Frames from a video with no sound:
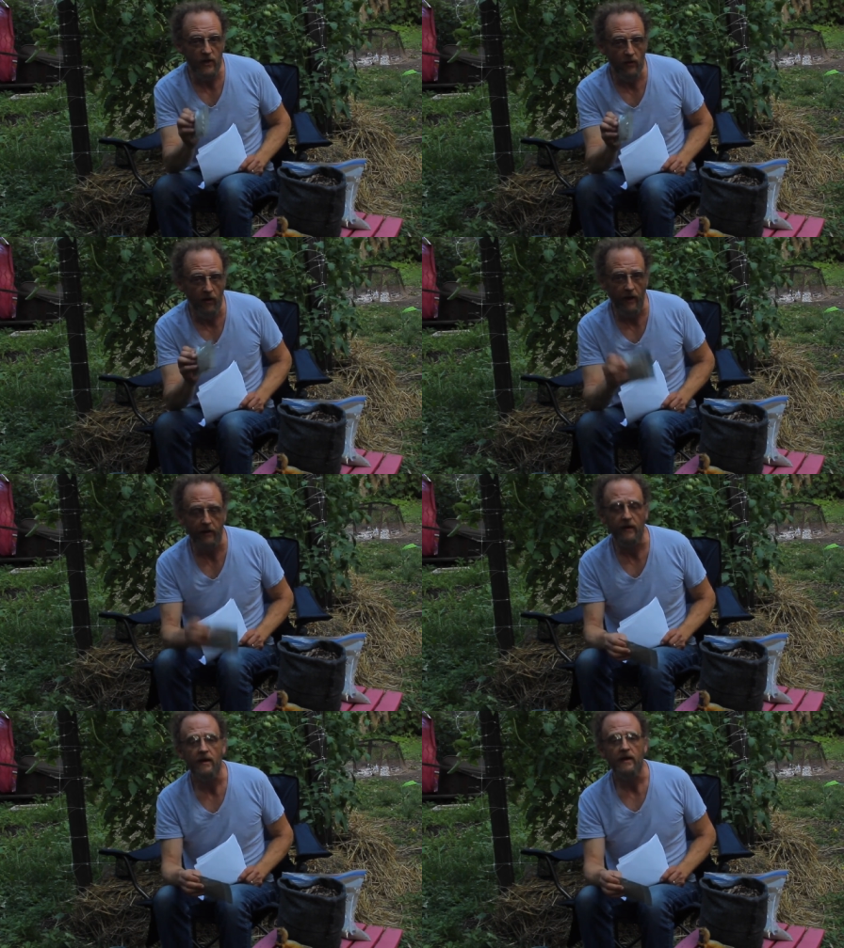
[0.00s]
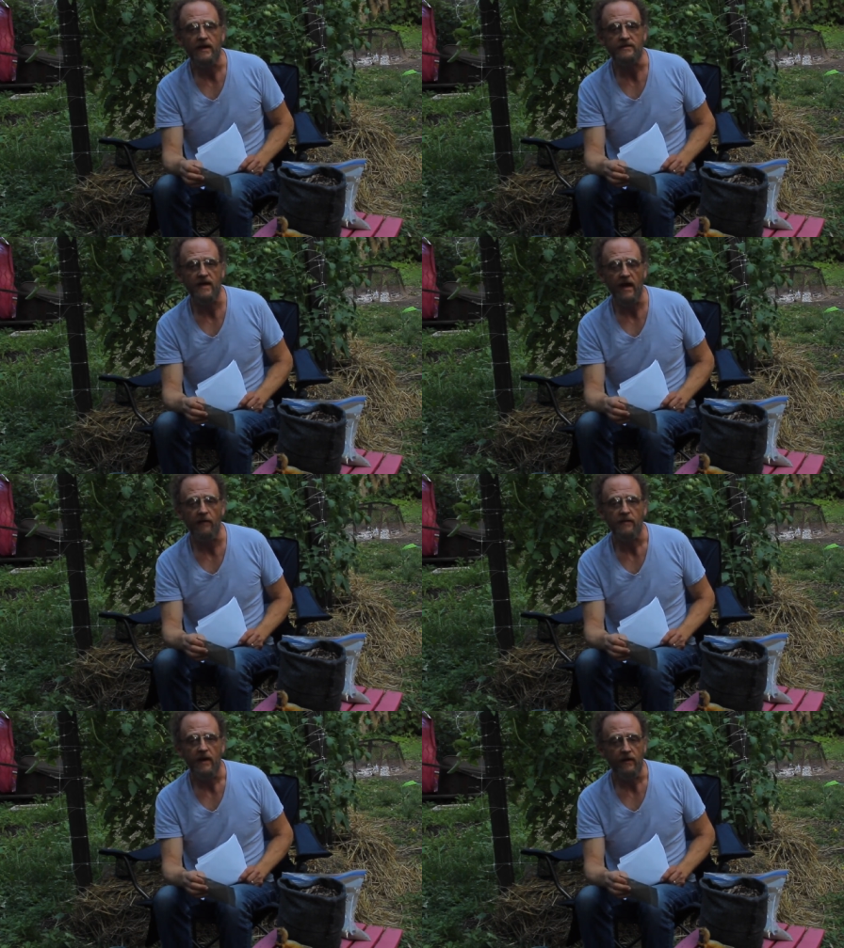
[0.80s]
your end is that
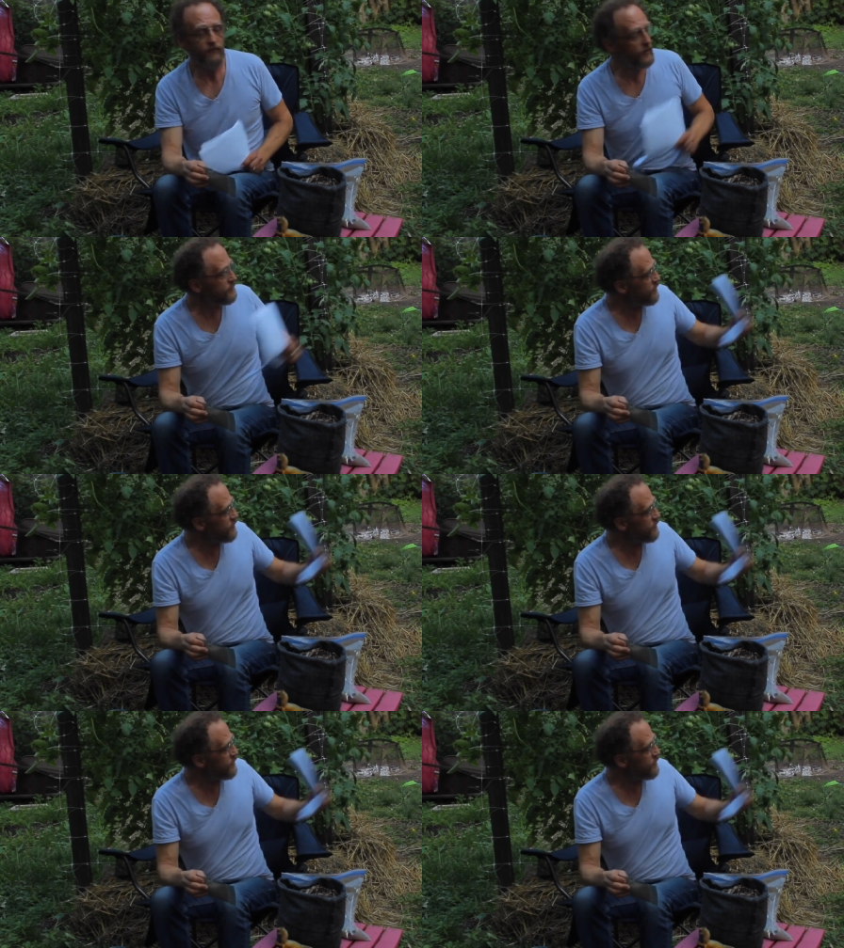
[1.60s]
if you're